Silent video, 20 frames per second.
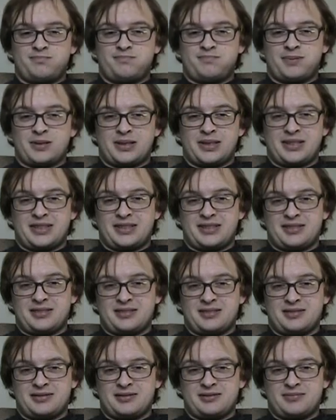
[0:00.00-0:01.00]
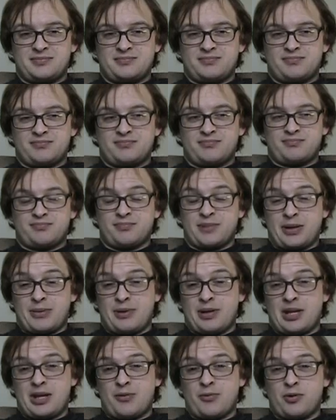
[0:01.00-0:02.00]
But maybe
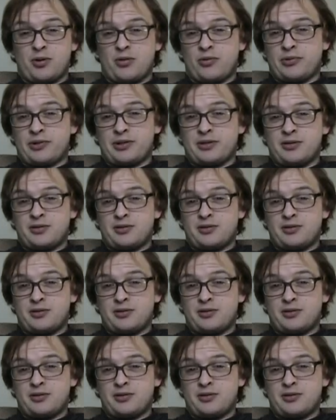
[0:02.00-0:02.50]
they won't.